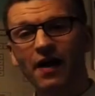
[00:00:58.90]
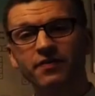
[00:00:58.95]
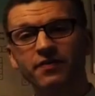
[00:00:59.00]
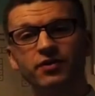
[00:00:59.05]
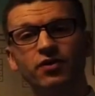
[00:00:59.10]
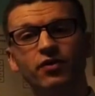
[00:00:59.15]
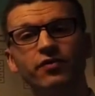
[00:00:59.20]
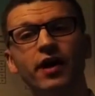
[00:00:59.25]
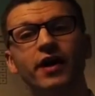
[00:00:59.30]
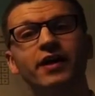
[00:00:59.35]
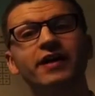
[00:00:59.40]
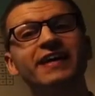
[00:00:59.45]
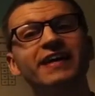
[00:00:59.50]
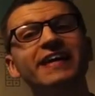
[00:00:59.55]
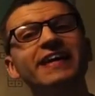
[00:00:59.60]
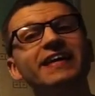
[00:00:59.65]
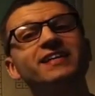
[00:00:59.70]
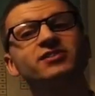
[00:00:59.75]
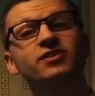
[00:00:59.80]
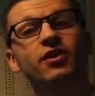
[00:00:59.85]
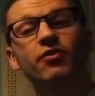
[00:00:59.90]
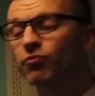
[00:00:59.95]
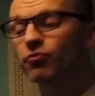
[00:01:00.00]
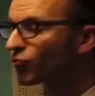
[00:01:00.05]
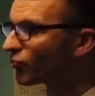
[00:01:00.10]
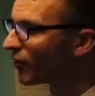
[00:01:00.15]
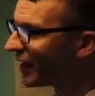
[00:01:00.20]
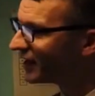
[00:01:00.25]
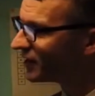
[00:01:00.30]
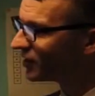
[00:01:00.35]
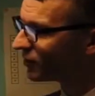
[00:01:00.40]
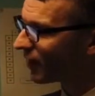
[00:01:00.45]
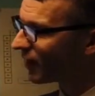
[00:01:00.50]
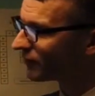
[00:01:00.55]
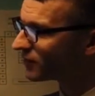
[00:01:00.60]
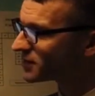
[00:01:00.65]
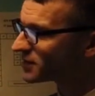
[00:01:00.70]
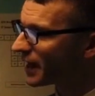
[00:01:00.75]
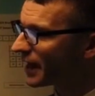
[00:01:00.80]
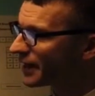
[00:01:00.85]
and the other is radio
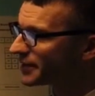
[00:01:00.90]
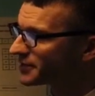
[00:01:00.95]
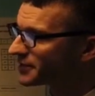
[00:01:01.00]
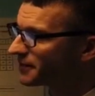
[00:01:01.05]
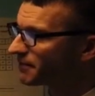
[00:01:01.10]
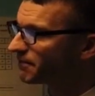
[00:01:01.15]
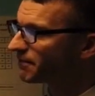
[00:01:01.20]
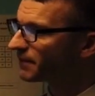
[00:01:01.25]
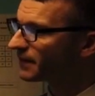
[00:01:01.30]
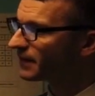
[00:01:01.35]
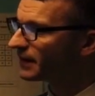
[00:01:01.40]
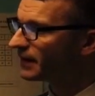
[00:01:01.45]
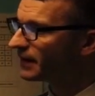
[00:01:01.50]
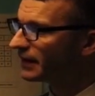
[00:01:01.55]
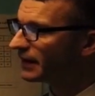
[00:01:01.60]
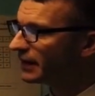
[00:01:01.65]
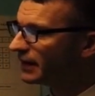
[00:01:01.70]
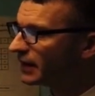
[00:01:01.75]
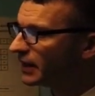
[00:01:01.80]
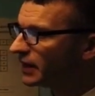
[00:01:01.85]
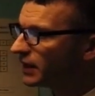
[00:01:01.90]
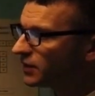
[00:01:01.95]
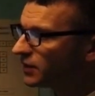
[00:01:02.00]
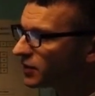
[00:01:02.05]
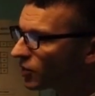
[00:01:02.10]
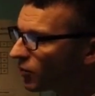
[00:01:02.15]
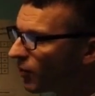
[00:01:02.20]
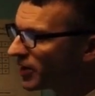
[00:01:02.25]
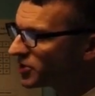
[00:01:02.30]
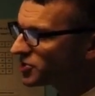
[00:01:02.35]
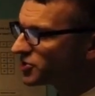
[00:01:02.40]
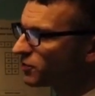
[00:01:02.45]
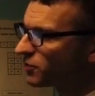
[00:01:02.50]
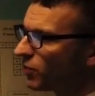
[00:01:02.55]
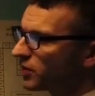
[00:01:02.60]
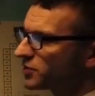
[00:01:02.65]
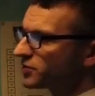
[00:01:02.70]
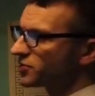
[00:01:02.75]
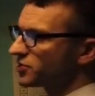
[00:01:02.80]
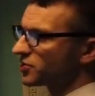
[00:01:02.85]
advertising. The question
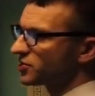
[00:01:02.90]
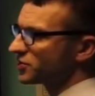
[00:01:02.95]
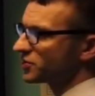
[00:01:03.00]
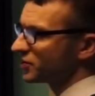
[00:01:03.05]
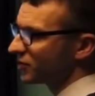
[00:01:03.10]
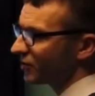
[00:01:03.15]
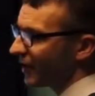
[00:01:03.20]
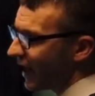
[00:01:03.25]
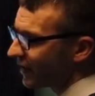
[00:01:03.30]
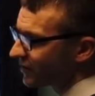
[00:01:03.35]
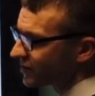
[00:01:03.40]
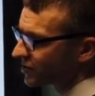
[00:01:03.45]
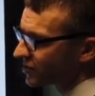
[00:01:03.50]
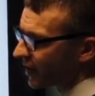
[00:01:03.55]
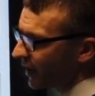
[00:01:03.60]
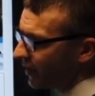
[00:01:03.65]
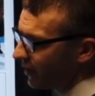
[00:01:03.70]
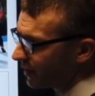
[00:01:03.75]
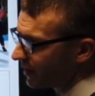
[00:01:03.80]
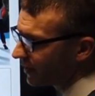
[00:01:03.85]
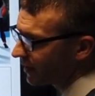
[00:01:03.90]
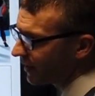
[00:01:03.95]
wants us to answer,